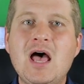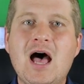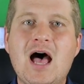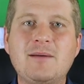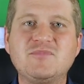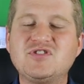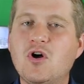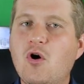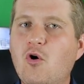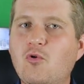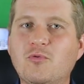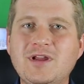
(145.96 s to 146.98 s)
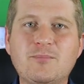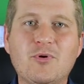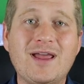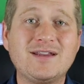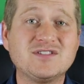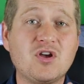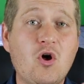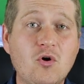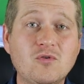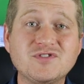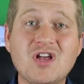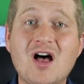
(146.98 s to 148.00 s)
Just the whole rebrand as a
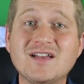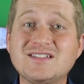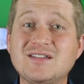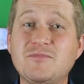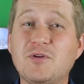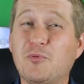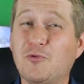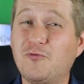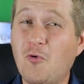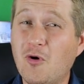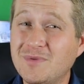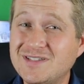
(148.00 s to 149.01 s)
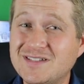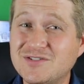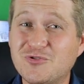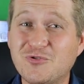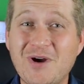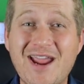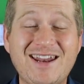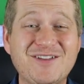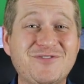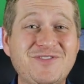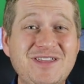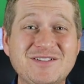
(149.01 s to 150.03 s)
whole is awesome. The performance is great.
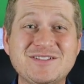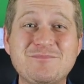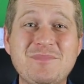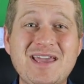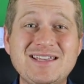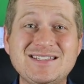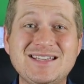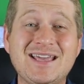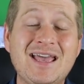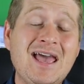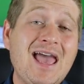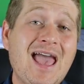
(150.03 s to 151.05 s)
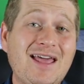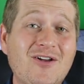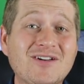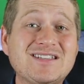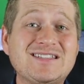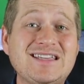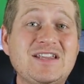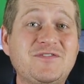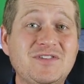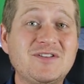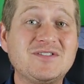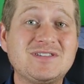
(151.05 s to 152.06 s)
It feels amazing. And honestly, it
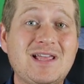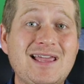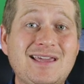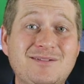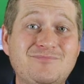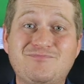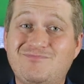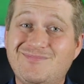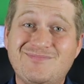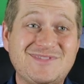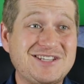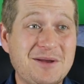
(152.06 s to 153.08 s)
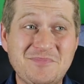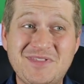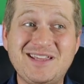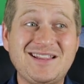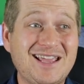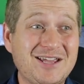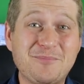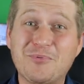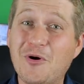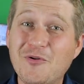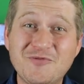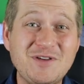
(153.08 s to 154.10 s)
feels like something like a
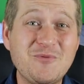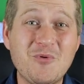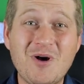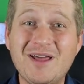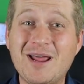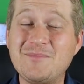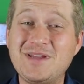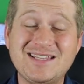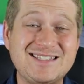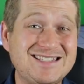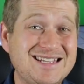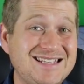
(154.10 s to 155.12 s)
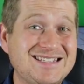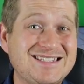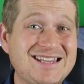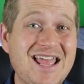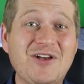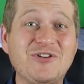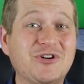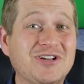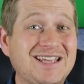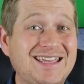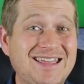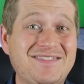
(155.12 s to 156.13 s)
Pro V1. I mean, it's Dean Snell. You're
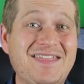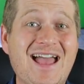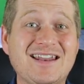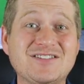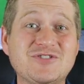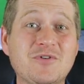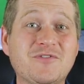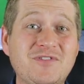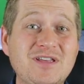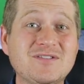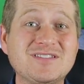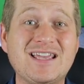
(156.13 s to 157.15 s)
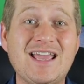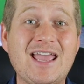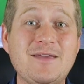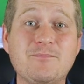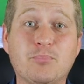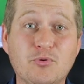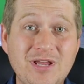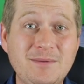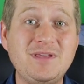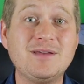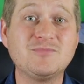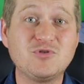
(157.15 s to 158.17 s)
going to get that. And so it feels like a
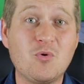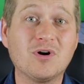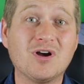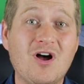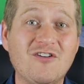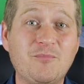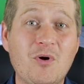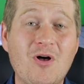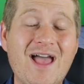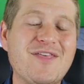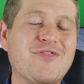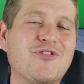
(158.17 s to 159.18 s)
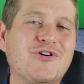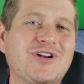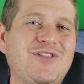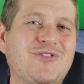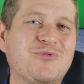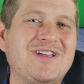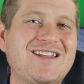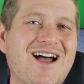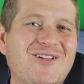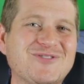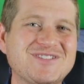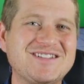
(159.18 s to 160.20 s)
premium tour golf ball at
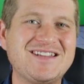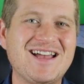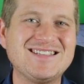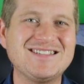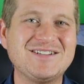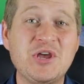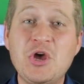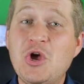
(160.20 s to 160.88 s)
$33 a dozen,